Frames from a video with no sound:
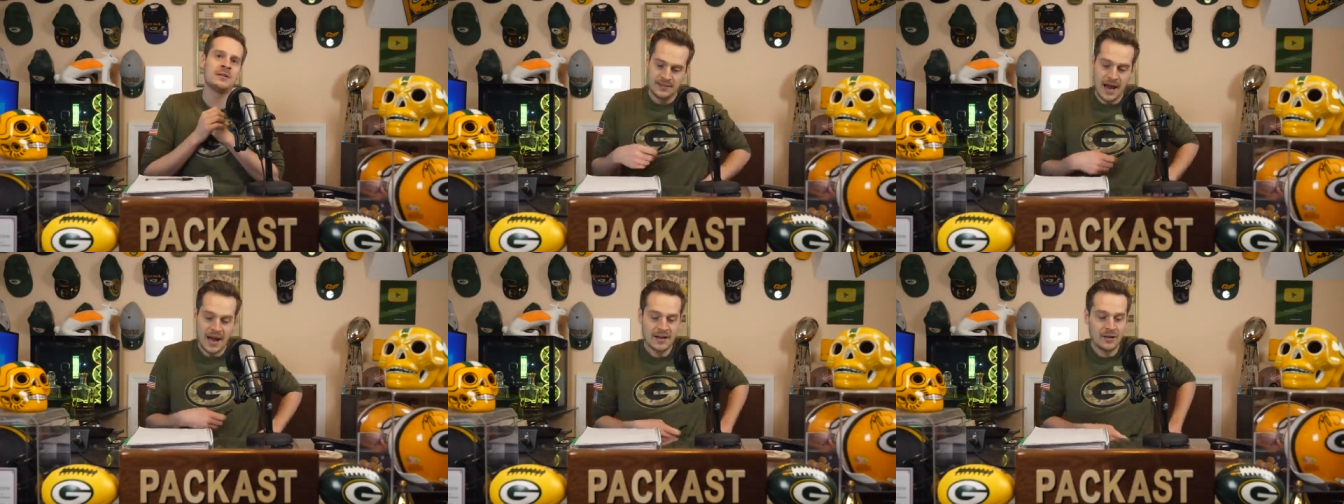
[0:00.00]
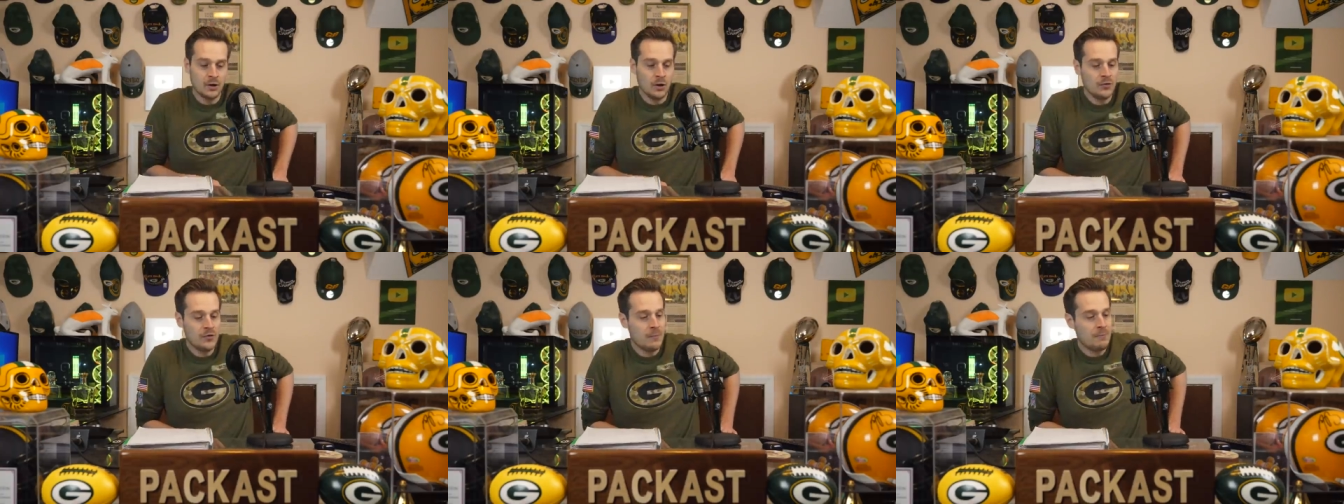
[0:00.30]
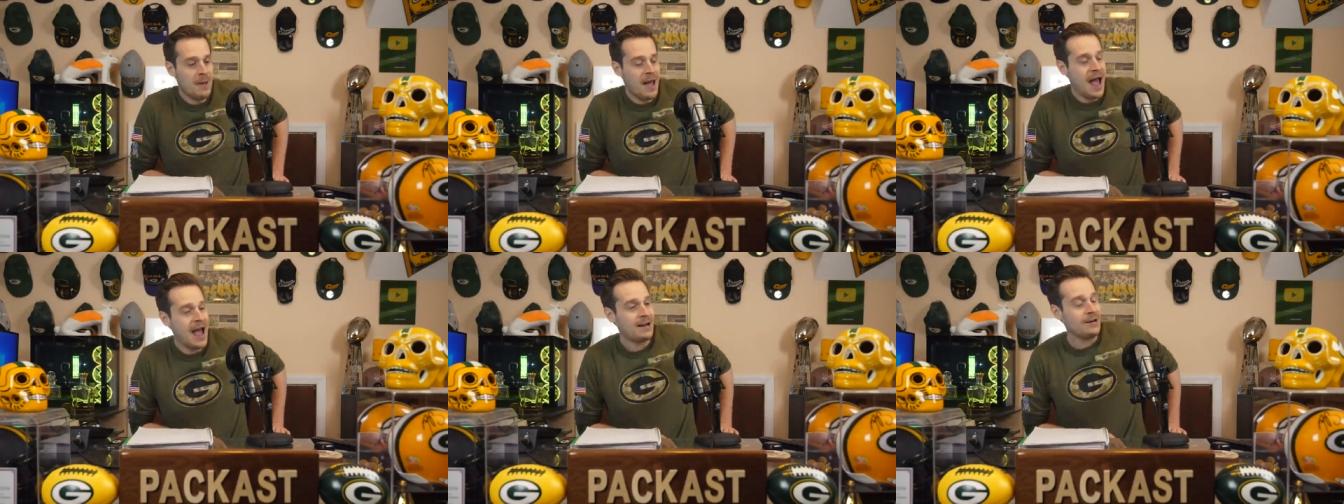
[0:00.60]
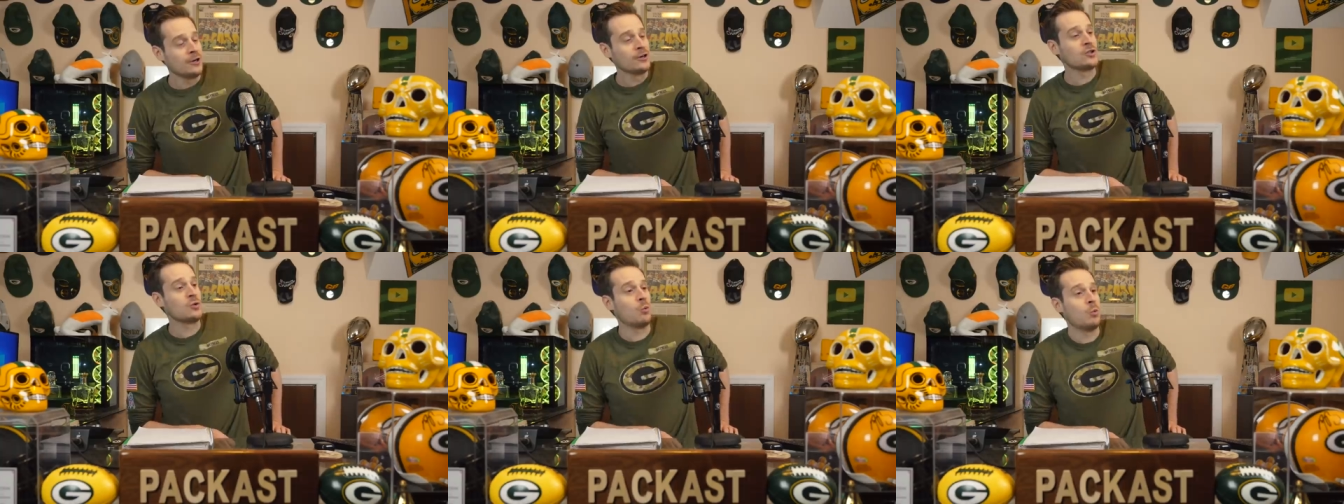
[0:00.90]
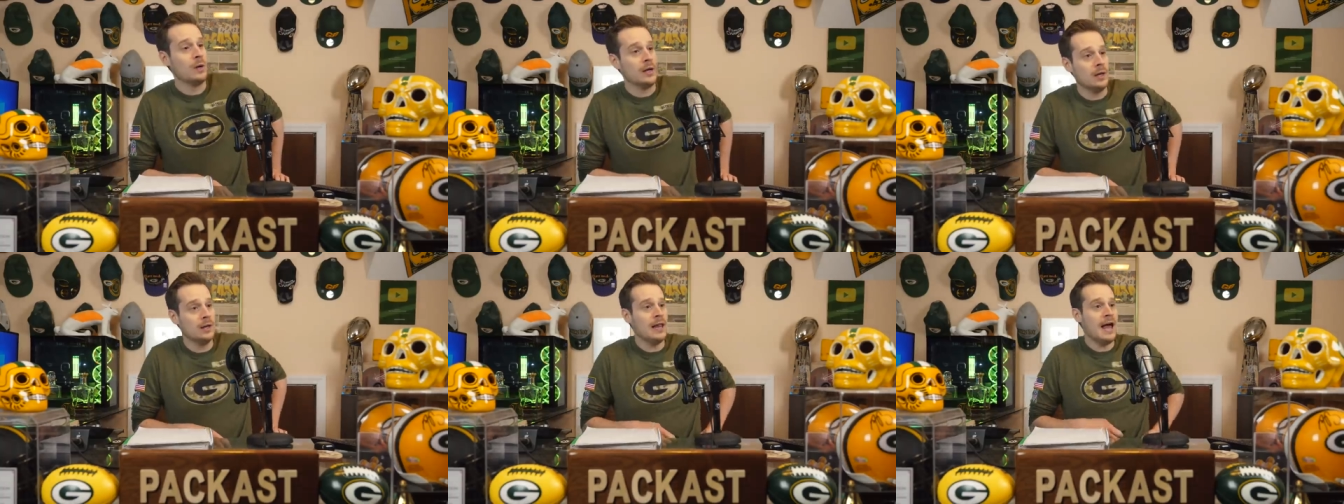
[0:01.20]
titled, "The Packers
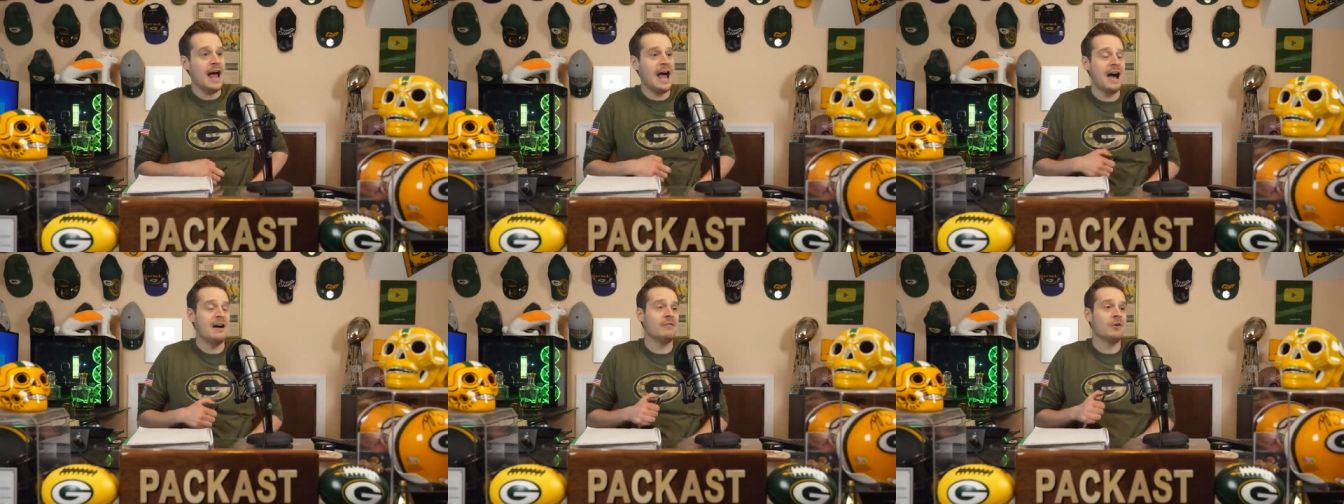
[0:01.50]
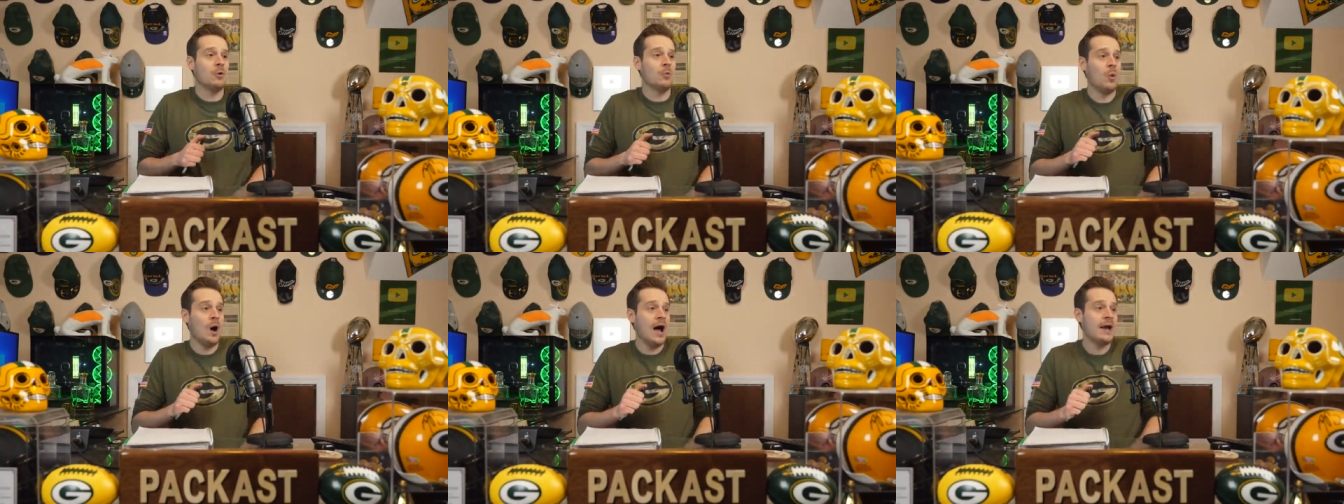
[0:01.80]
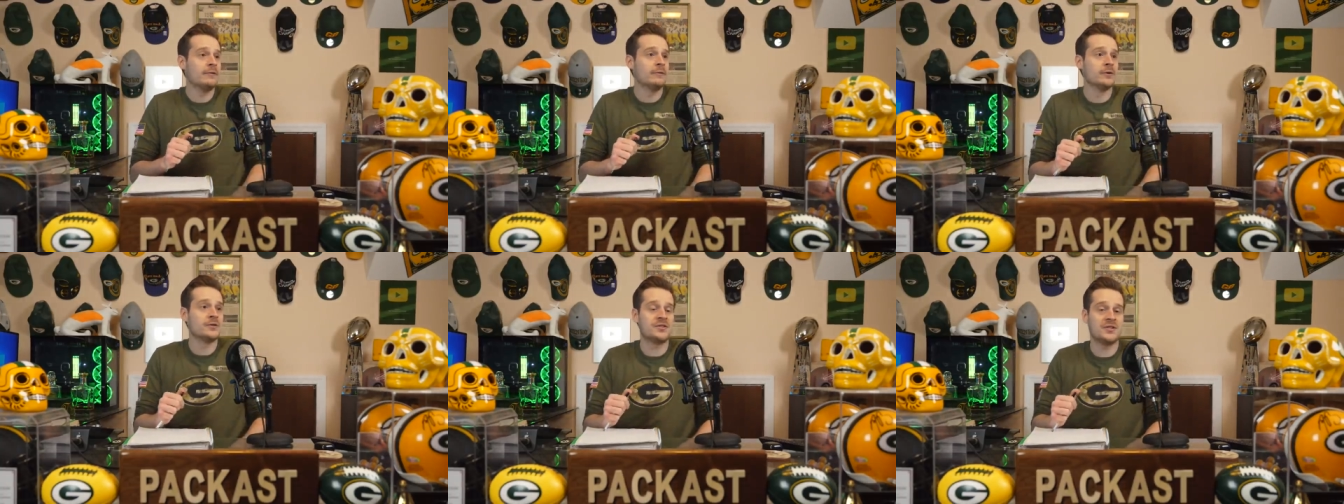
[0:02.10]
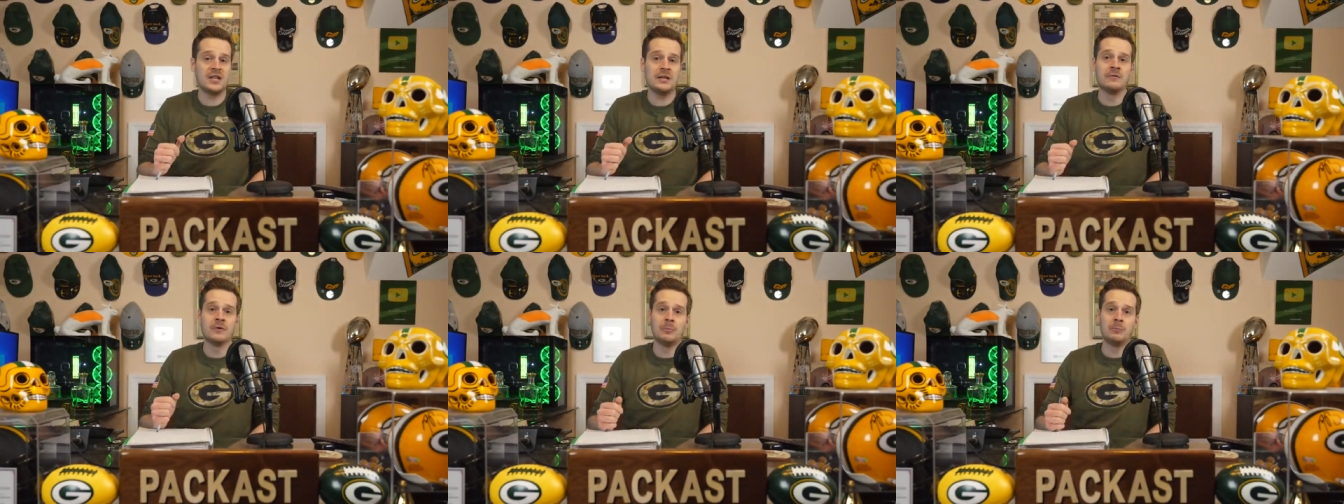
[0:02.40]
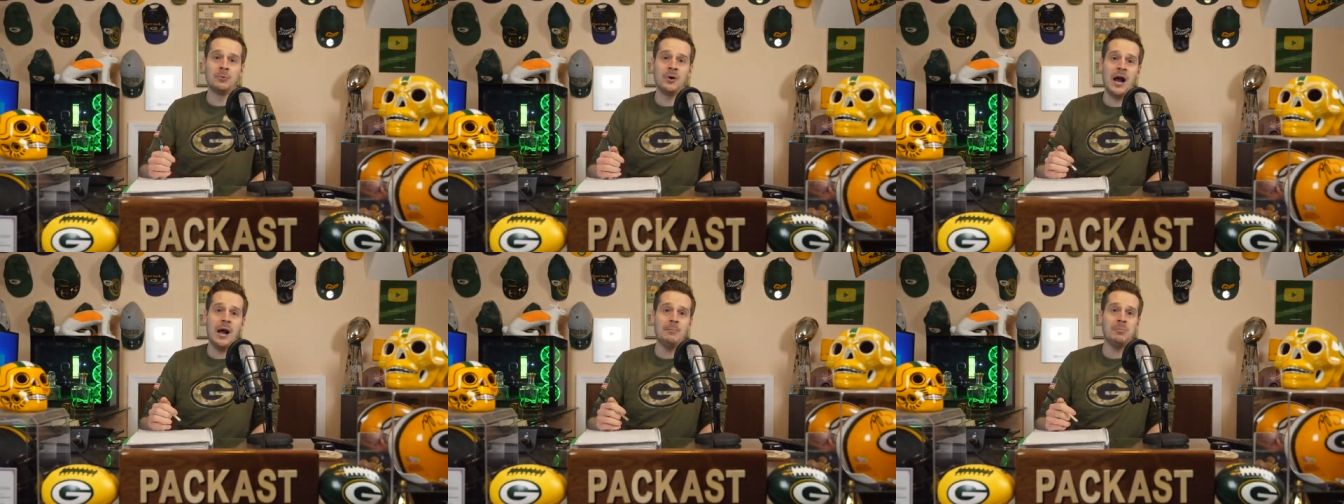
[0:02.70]
Will Have a Wide Receiver
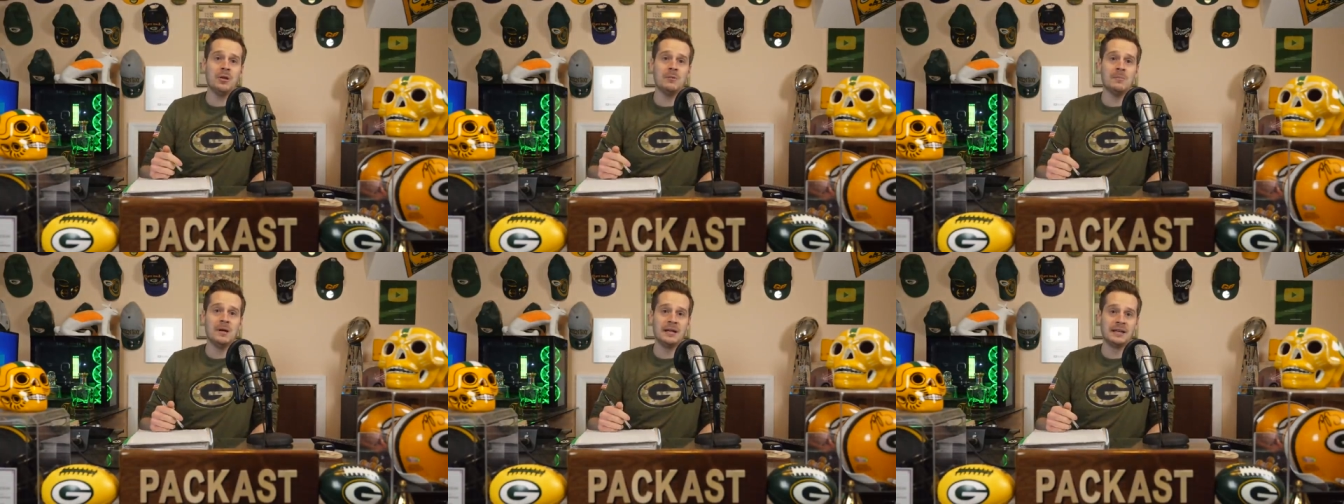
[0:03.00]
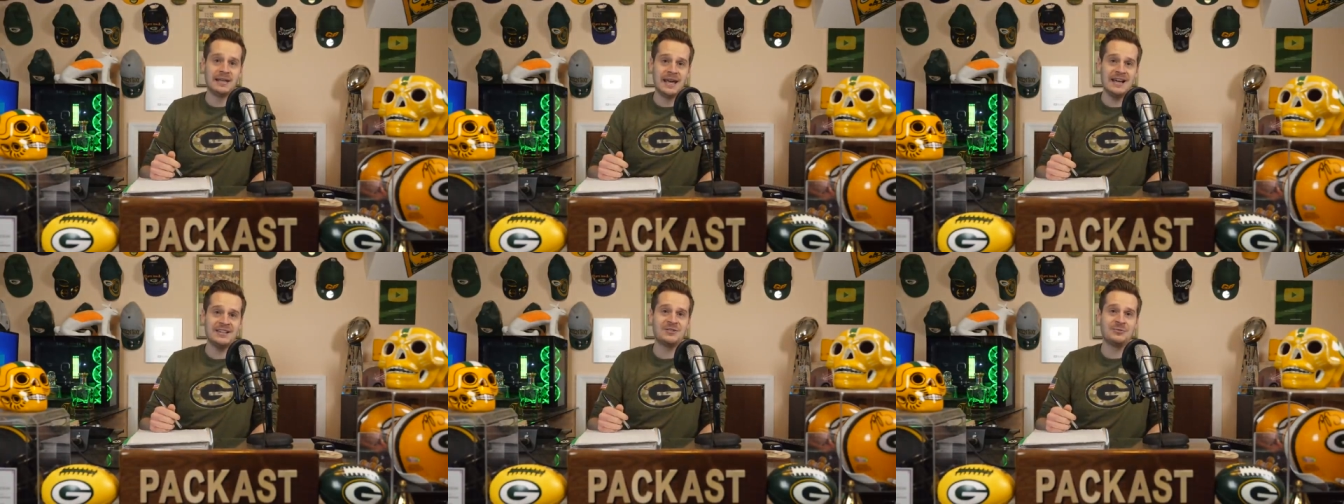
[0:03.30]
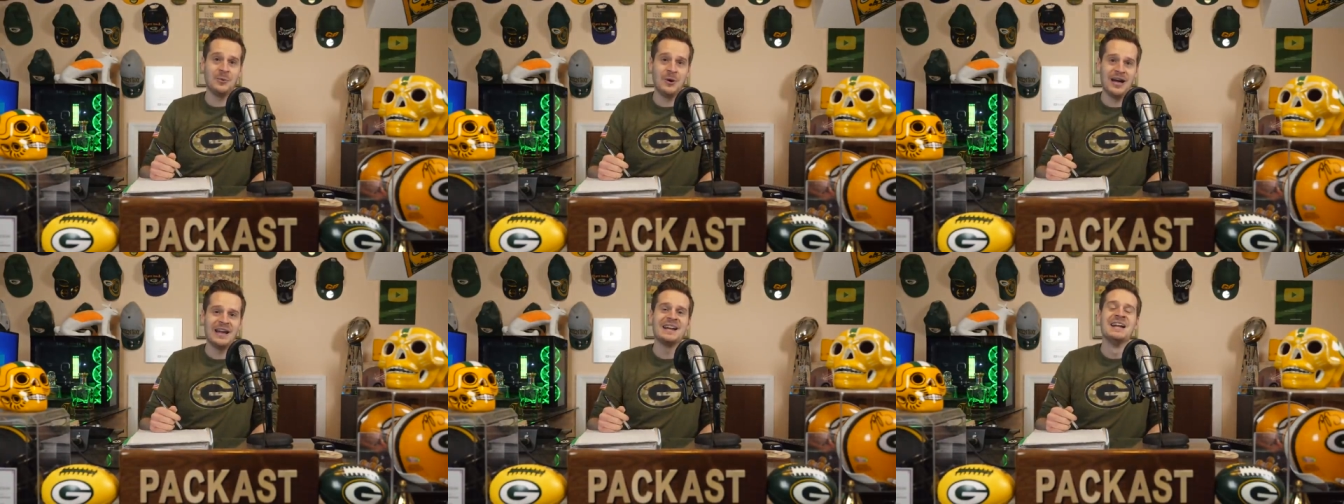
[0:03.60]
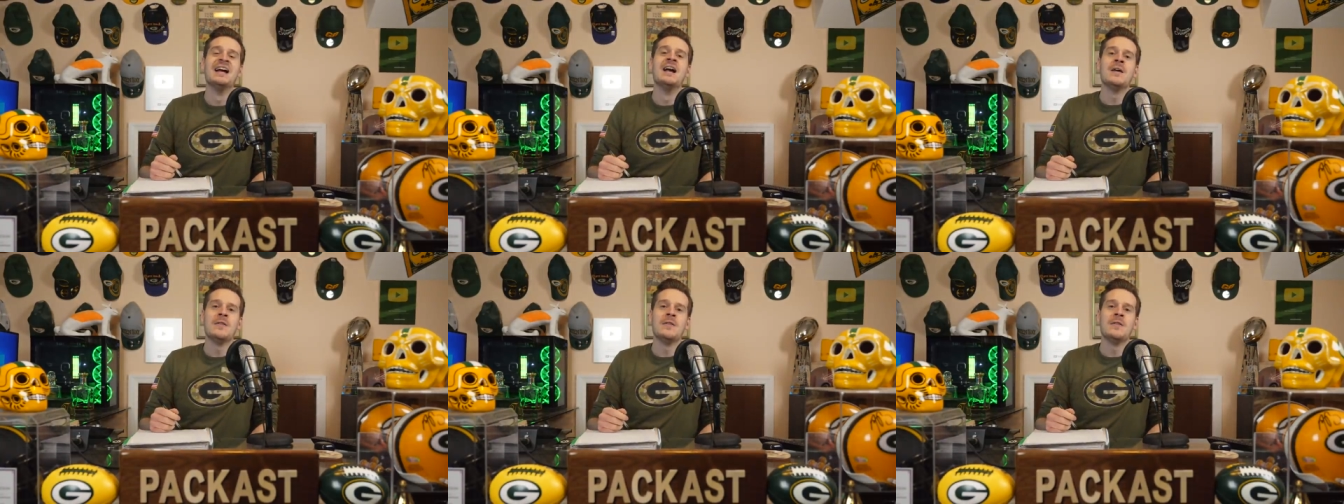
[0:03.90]
Problem." And guess what?